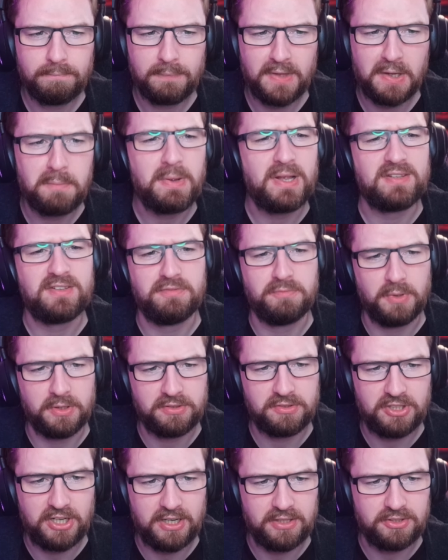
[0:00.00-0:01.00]
Massive Moss
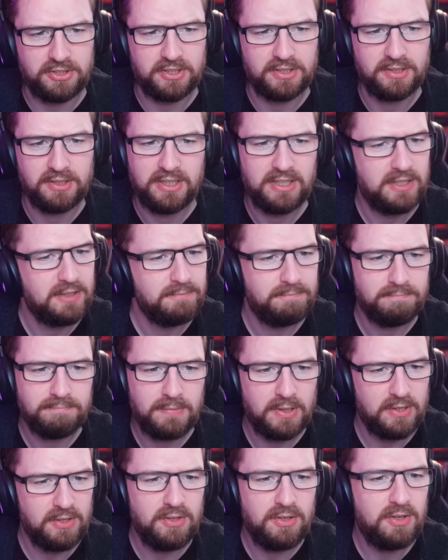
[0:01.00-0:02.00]
Charger.
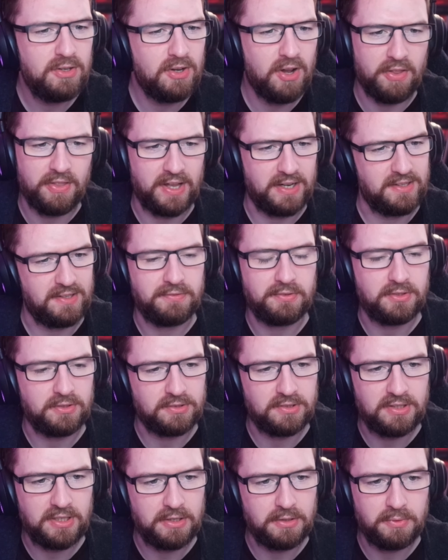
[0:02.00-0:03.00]
Not that difficult
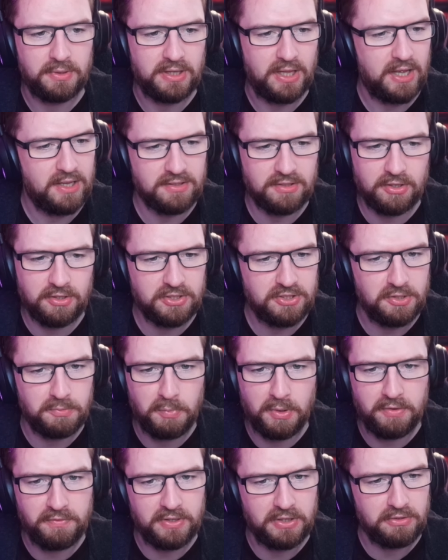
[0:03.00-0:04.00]
to deal with. As long as you're
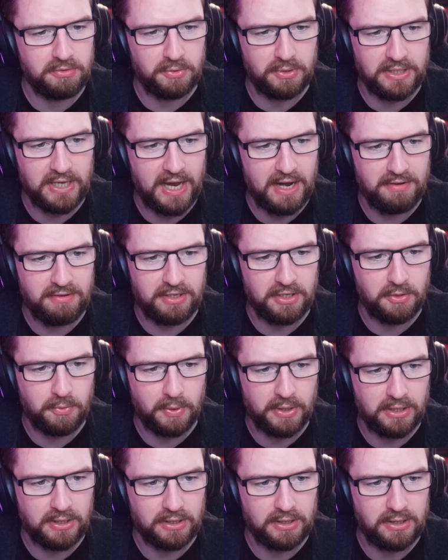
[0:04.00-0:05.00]
moving through the area
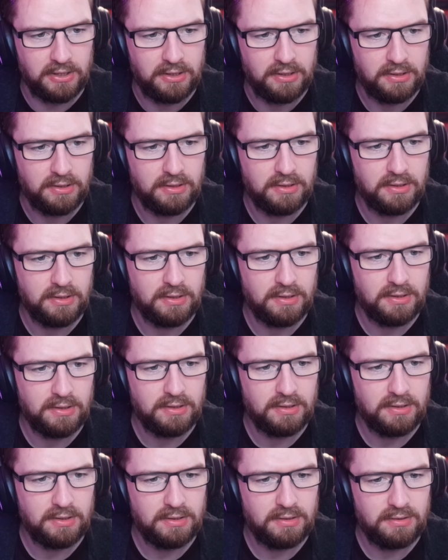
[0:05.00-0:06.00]
quickly,
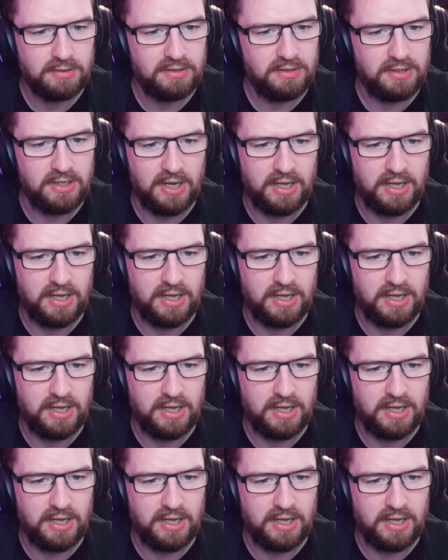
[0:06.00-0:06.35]
yeah,